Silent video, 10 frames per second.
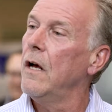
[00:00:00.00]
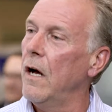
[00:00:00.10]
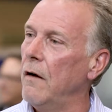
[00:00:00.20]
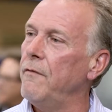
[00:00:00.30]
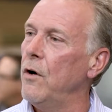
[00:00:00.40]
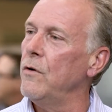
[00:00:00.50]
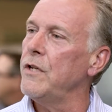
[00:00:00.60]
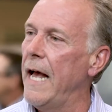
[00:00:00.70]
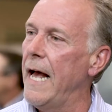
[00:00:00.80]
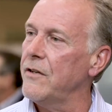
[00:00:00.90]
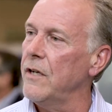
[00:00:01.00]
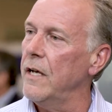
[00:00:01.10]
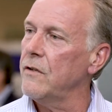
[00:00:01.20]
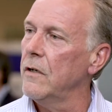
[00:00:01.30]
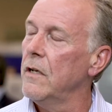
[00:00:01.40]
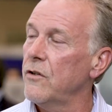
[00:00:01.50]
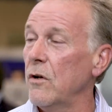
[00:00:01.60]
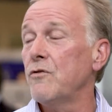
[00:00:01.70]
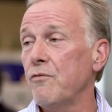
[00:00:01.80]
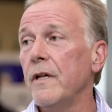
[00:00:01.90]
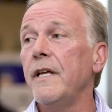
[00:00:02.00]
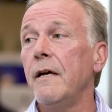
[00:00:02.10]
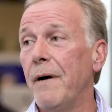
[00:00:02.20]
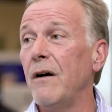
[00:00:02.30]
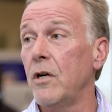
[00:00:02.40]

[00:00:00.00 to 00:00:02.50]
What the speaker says: of those assets. So it's really about